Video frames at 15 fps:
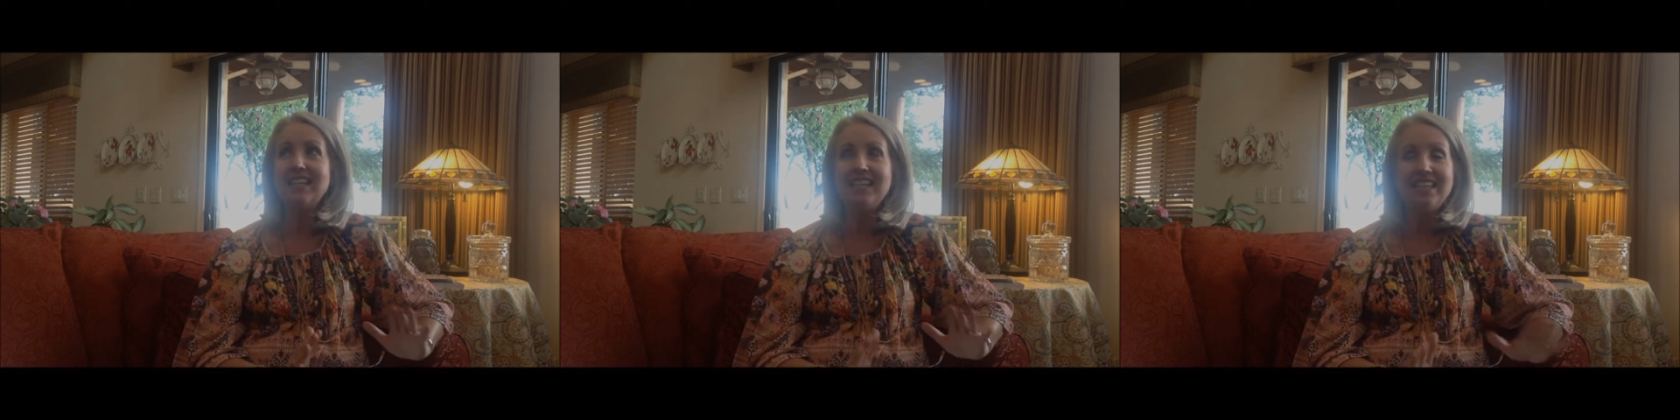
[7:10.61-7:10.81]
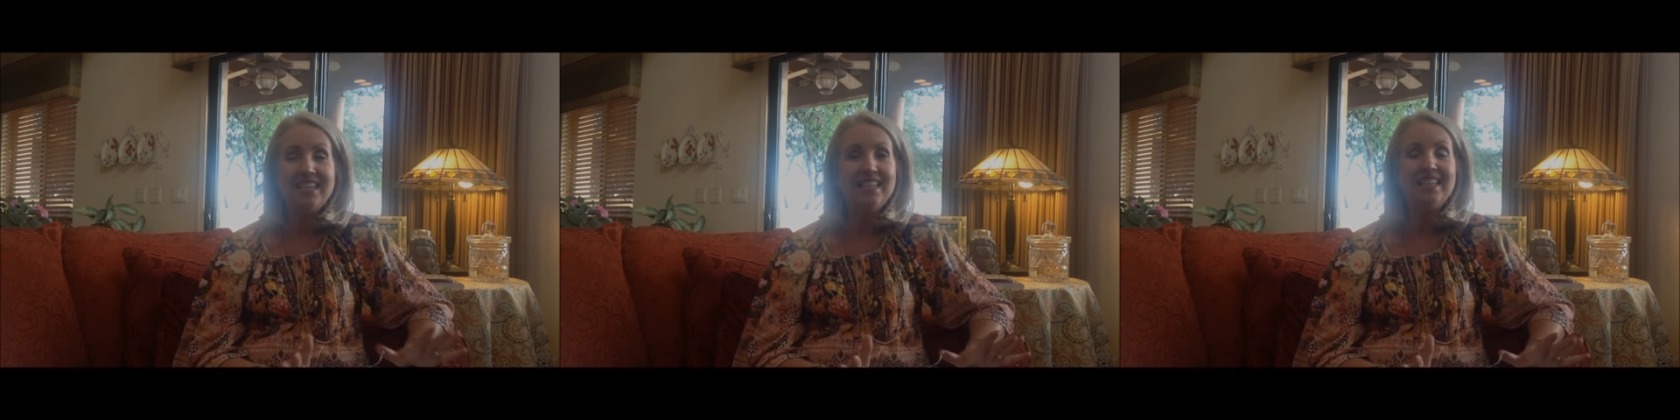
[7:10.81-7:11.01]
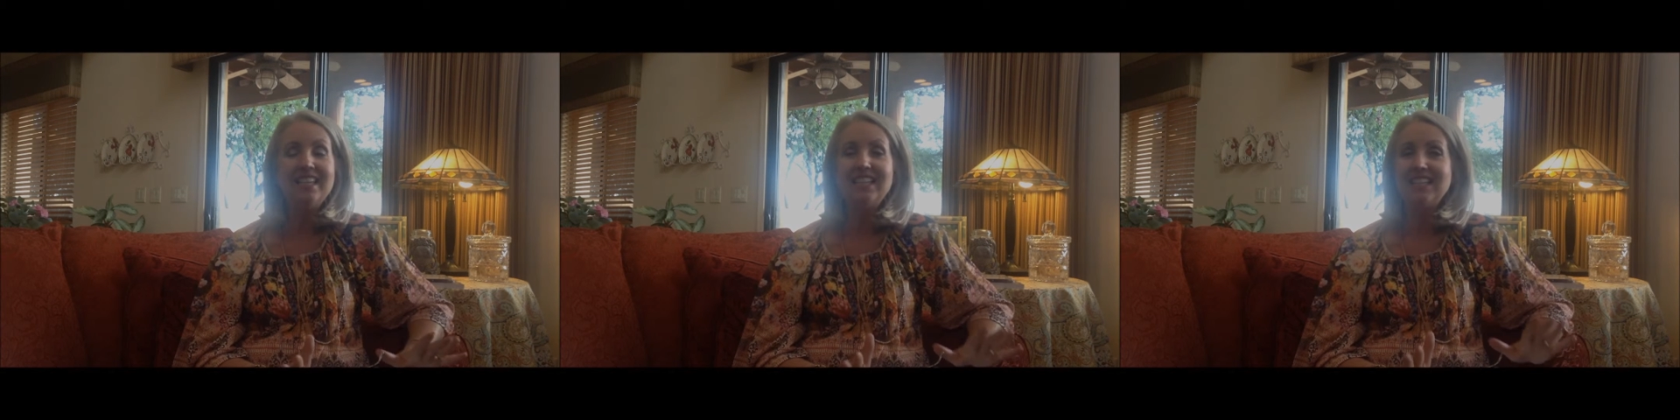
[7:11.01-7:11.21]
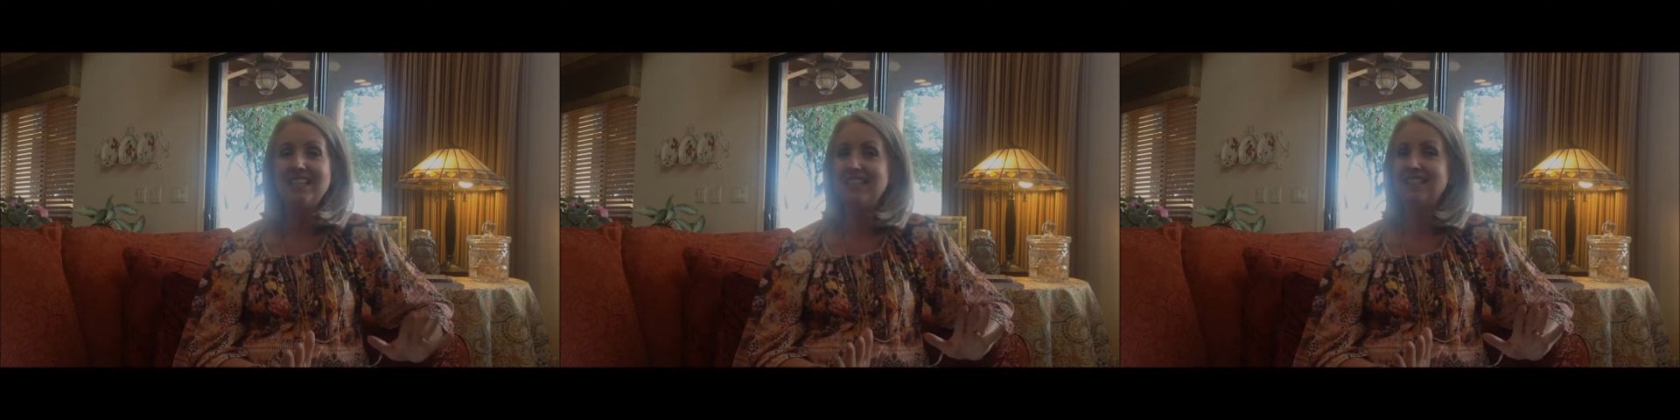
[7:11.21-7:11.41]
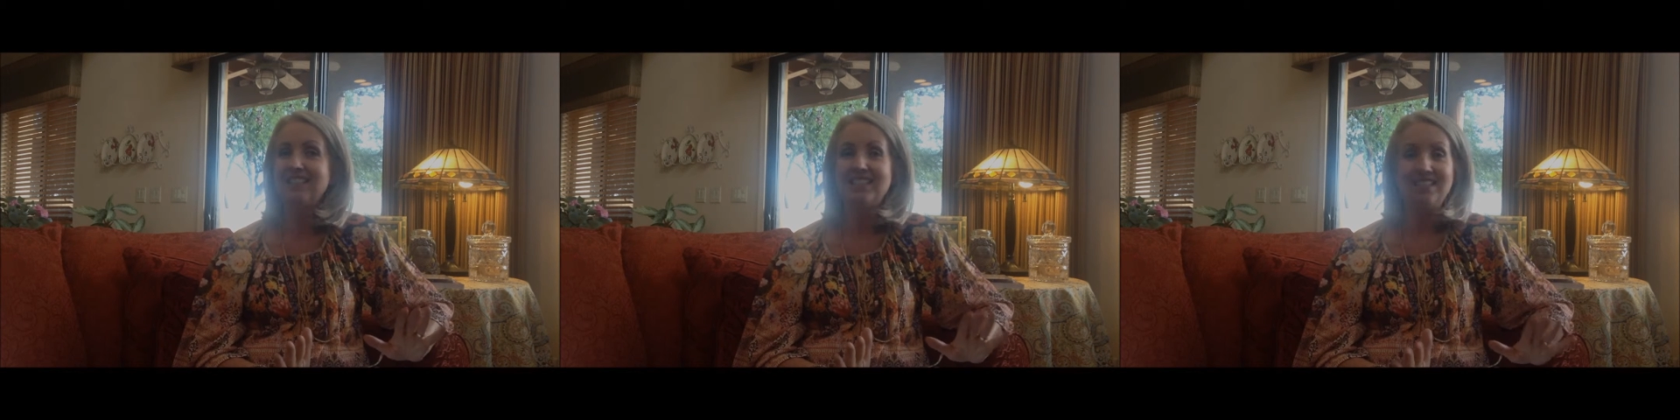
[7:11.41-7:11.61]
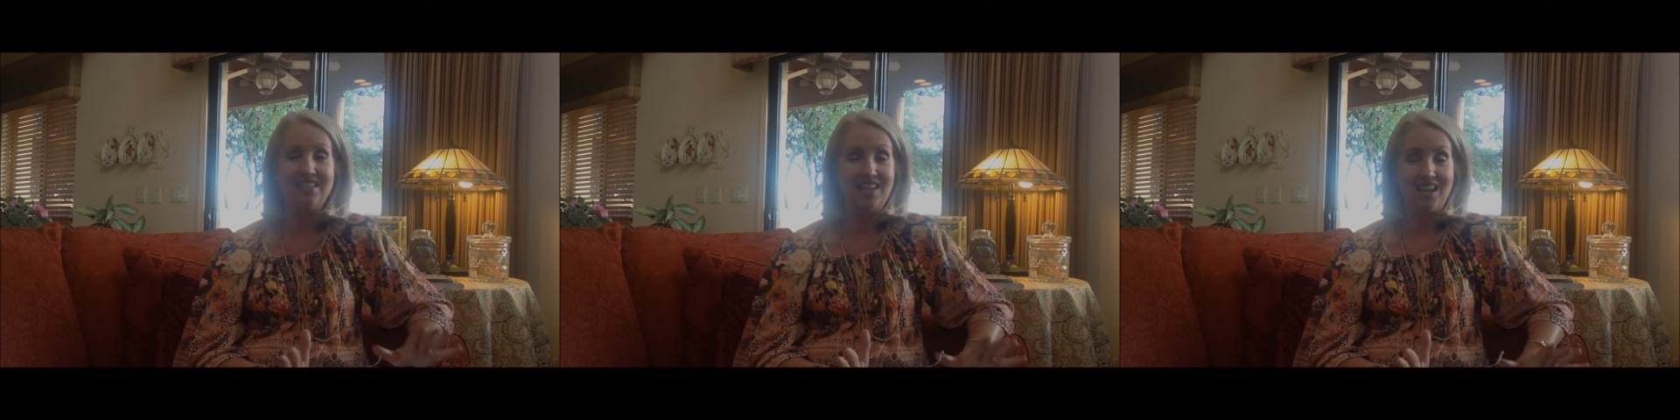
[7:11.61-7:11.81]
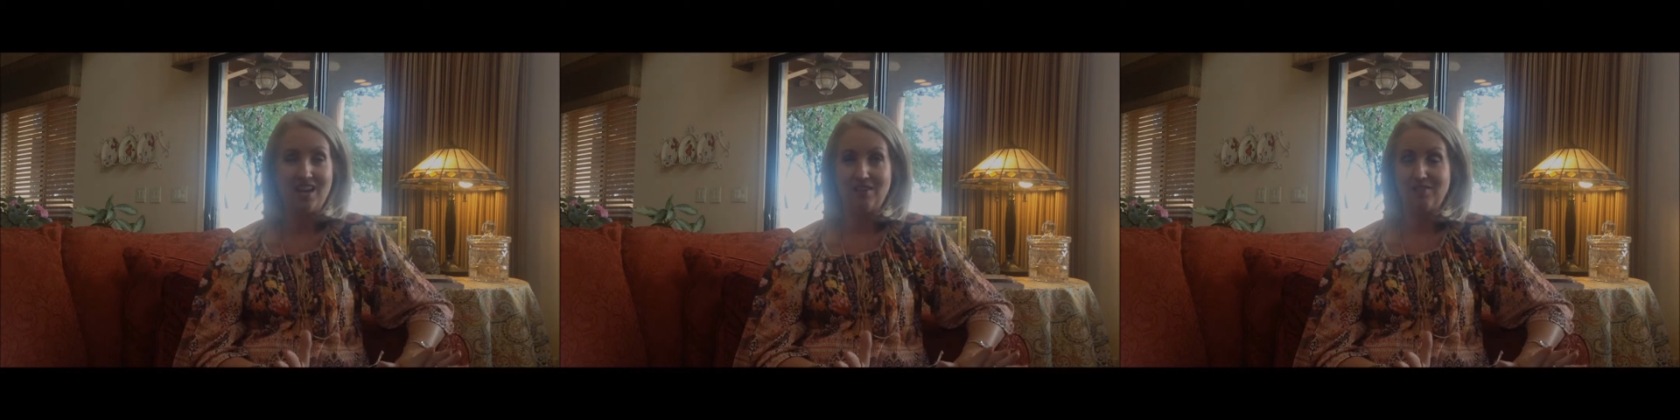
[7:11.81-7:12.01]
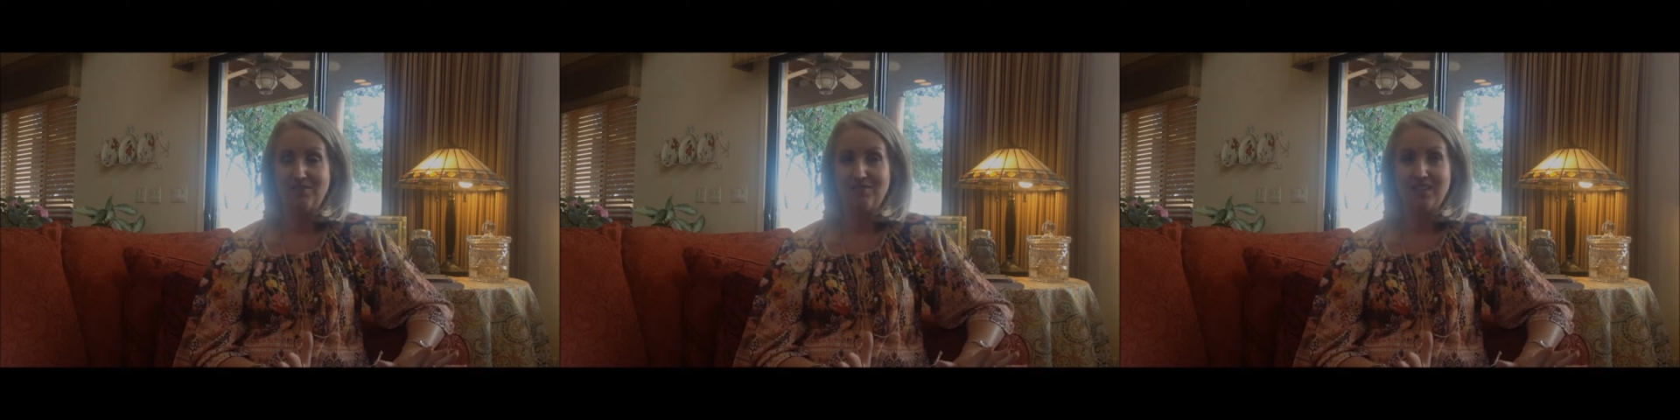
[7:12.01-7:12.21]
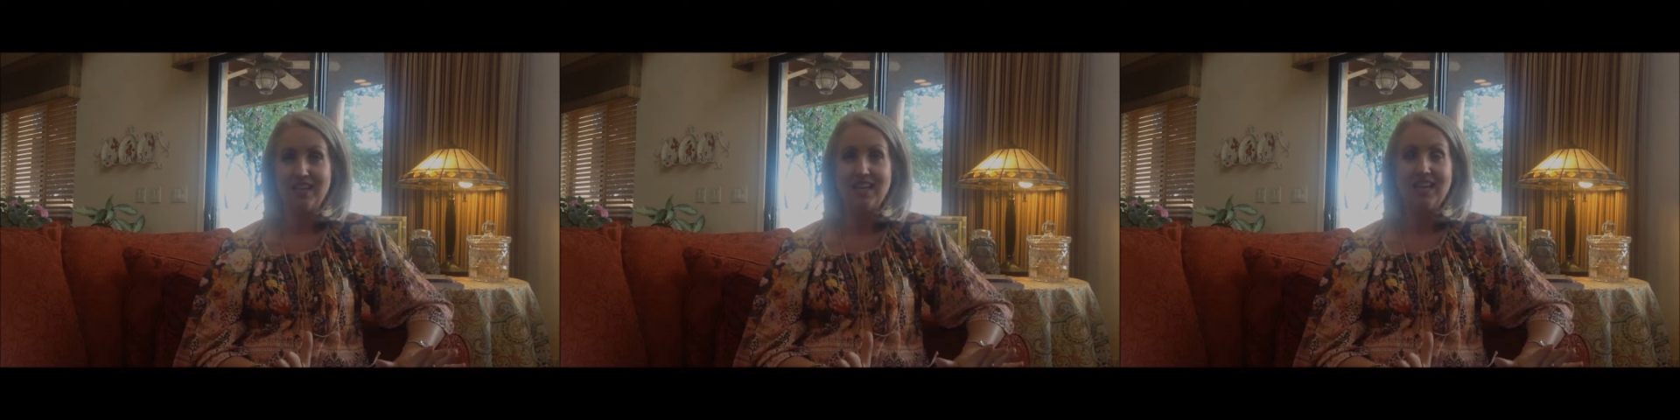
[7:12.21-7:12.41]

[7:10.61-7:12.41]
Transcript: He is enough,